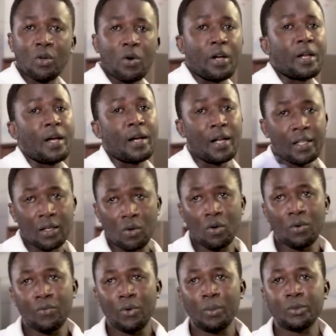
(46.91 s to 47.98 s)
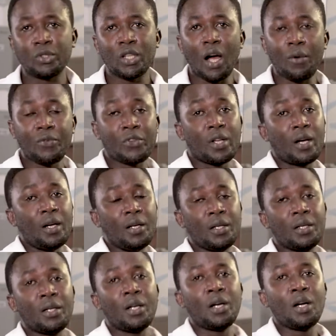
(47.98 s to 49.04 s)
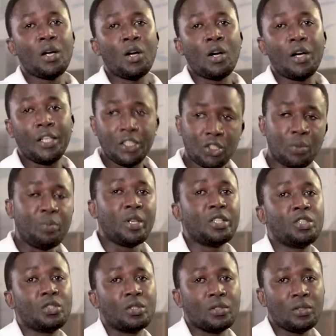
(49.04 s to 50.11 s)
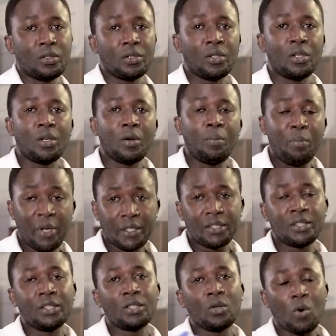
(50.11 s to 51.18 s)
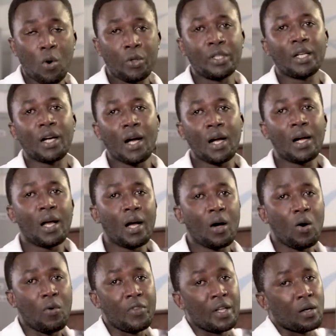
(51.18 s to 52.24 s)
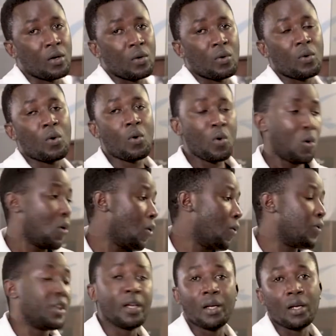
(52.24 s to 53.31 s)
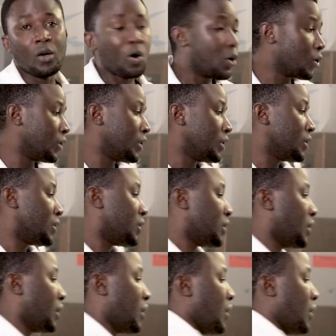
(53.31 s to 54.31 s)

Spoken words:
coli and other coliforms after incubation based on the color of the colonies.